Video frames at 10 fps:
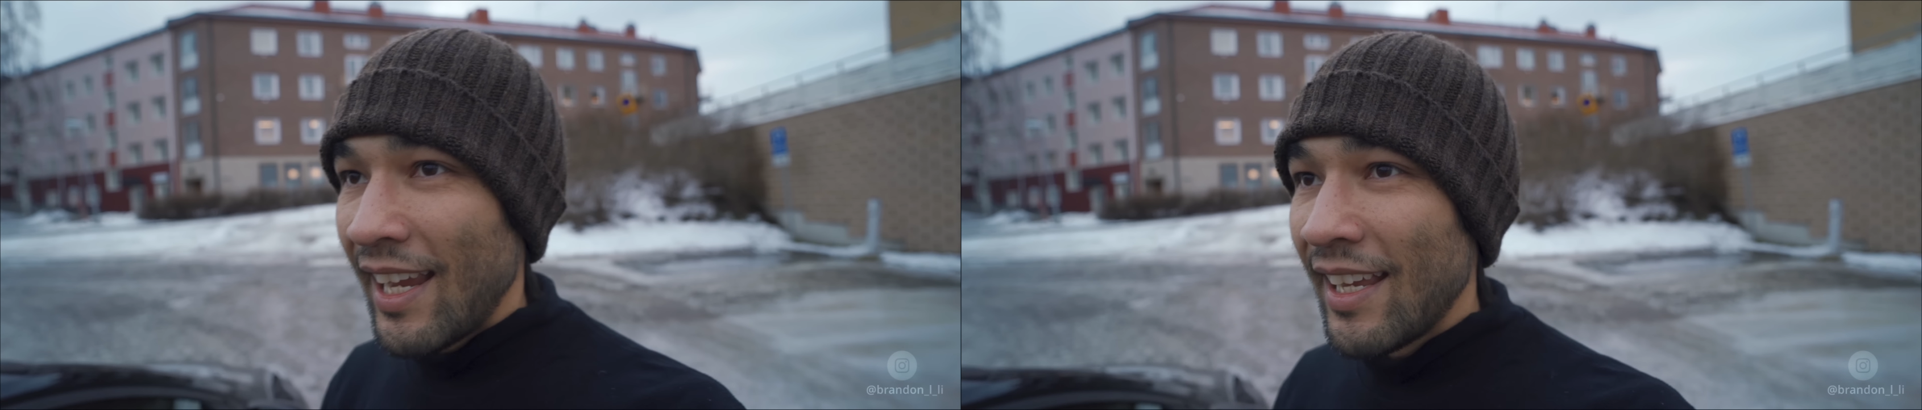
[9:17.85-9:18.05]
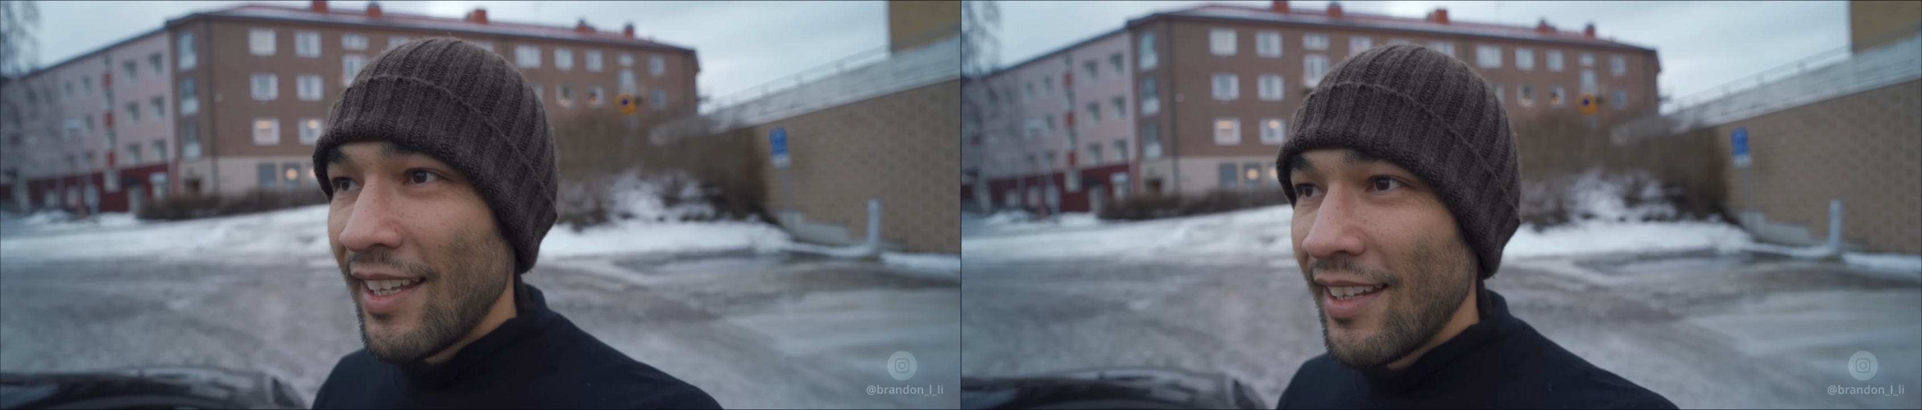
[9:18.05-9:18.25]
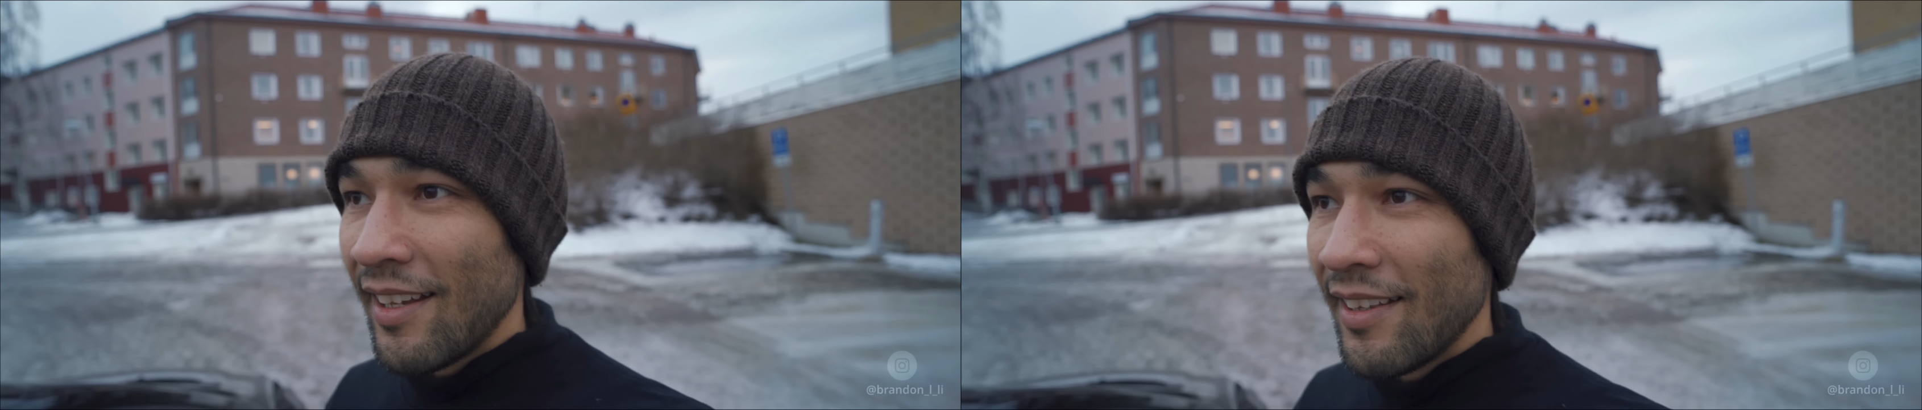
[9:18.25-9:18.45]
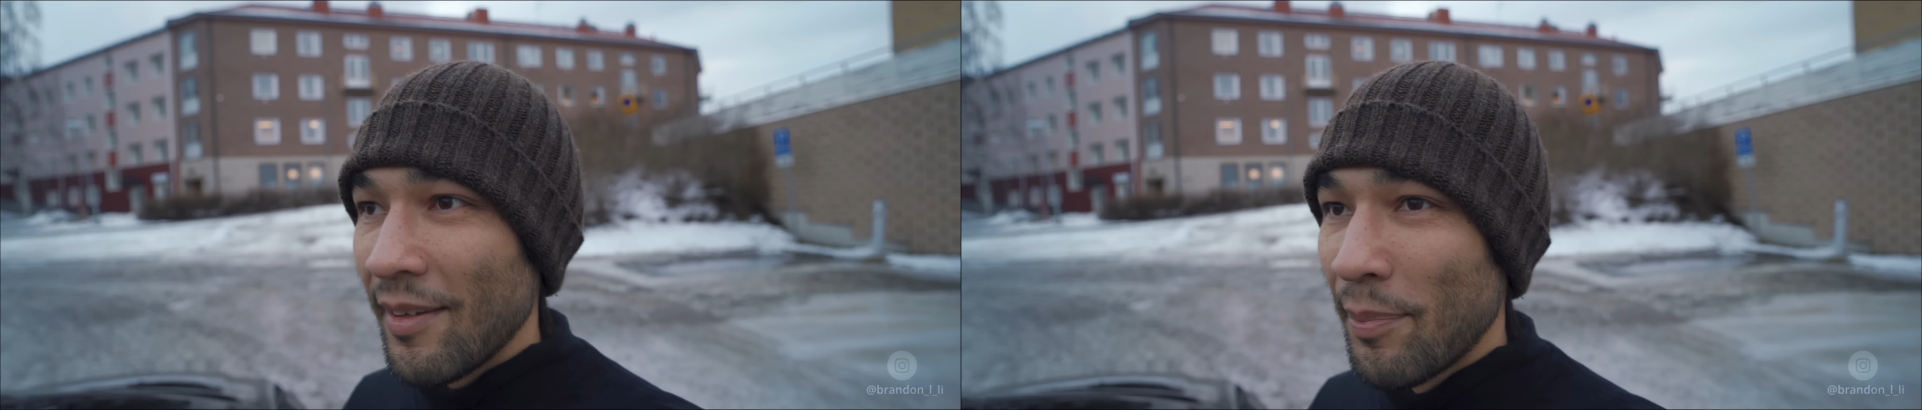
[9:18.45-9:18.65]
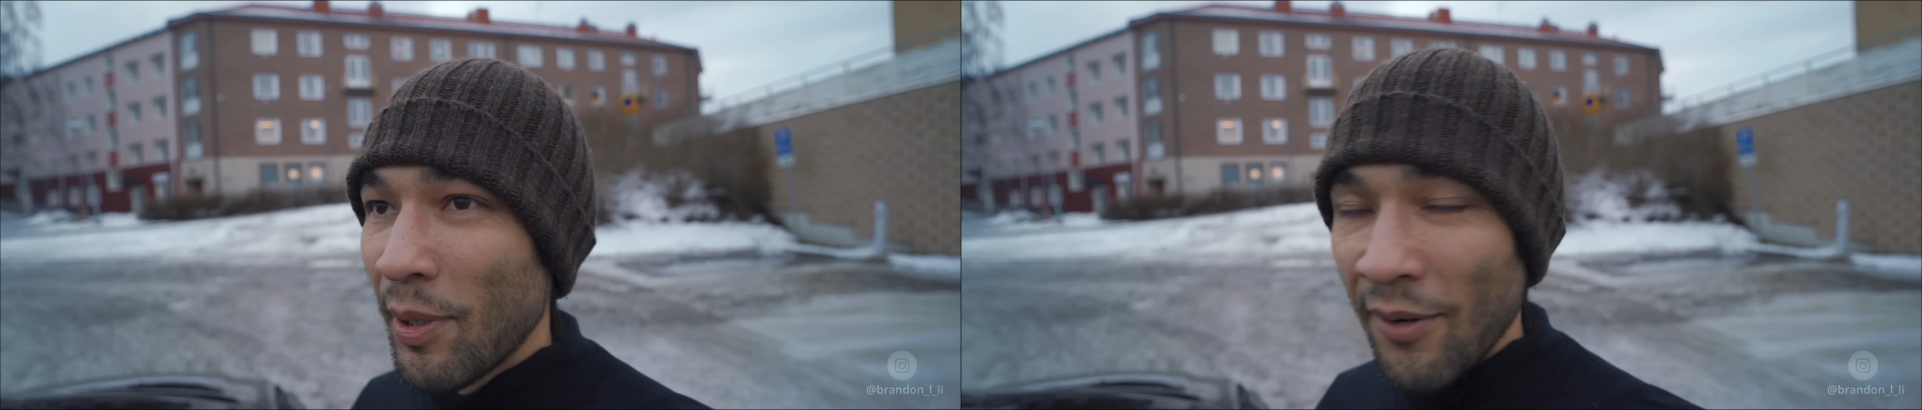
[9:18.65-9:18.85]
in
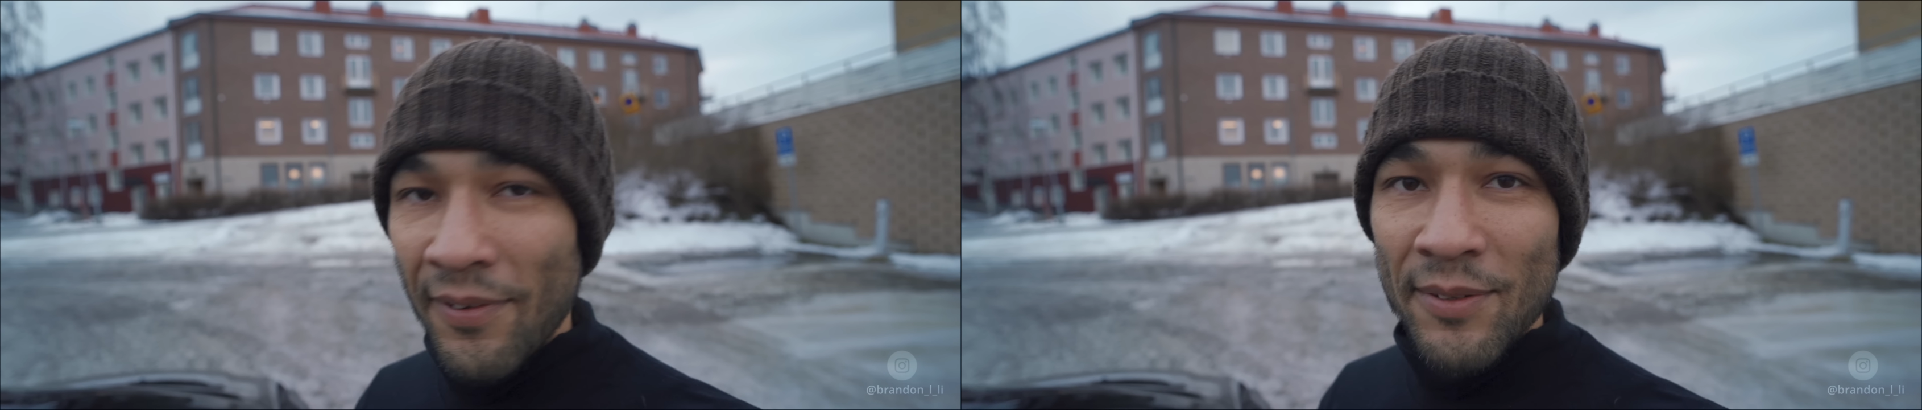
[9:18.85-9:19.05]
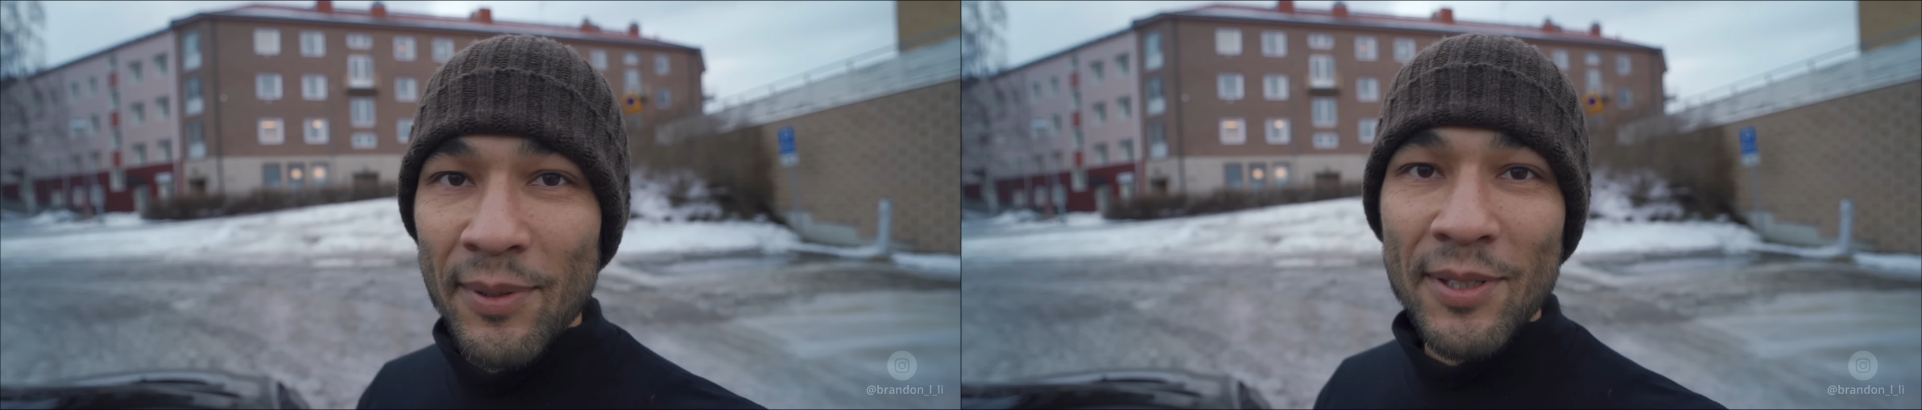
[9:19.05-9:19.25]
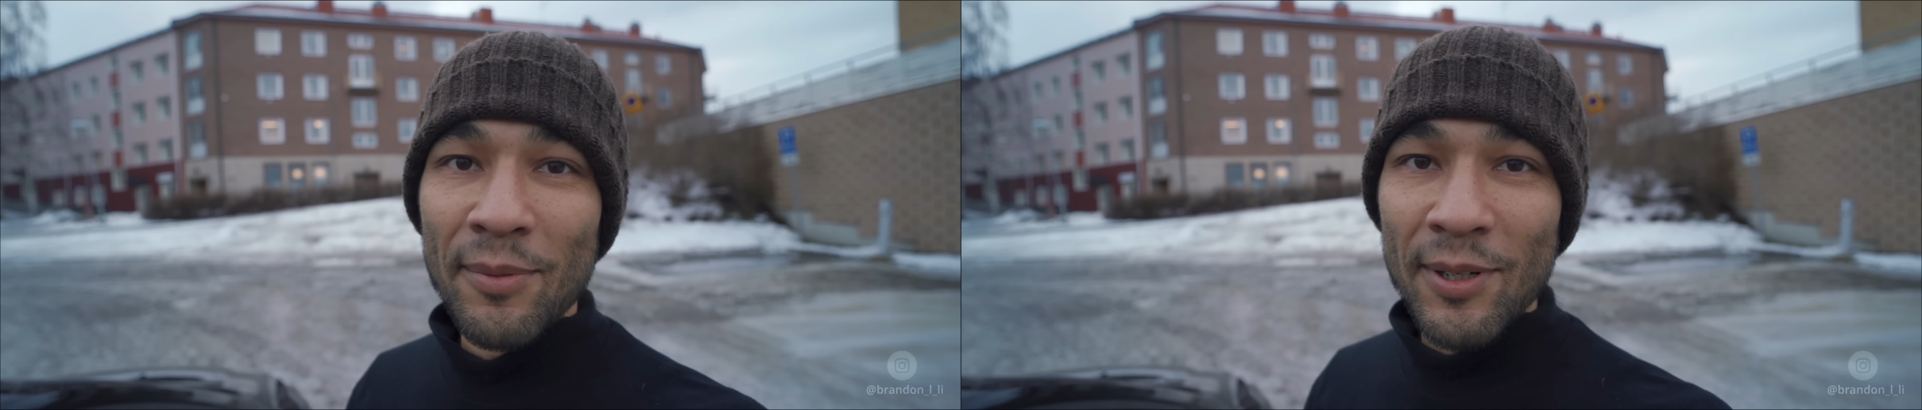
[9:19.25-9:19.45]
the perfect winter